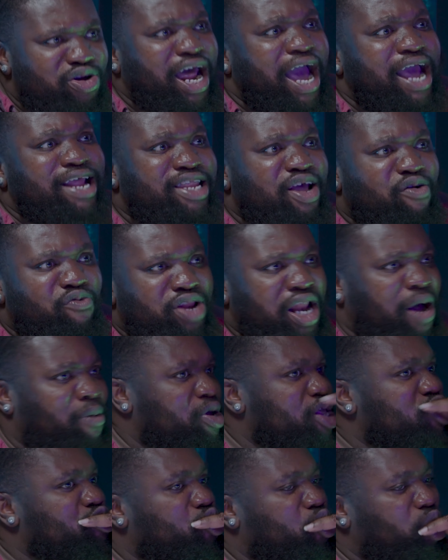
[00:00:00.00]
win, I think win.
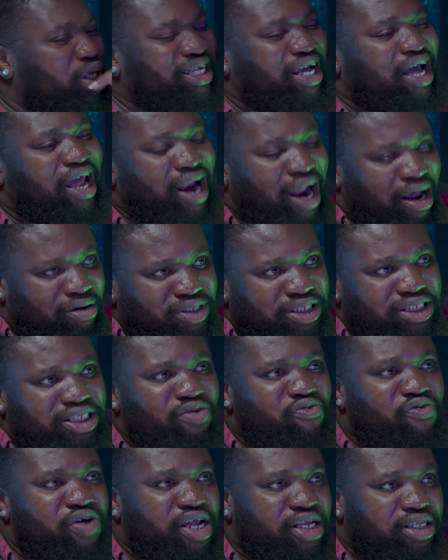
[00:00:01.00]
In what ground did
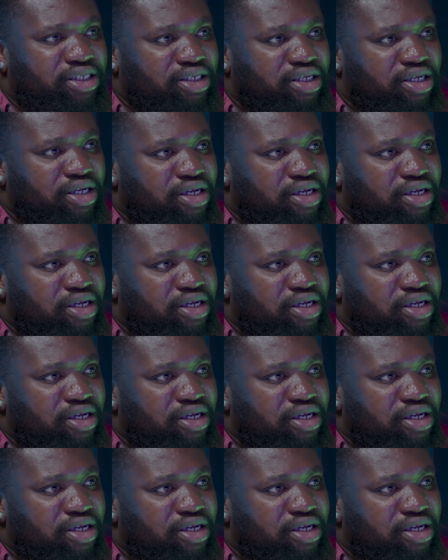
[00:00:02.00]
he win it?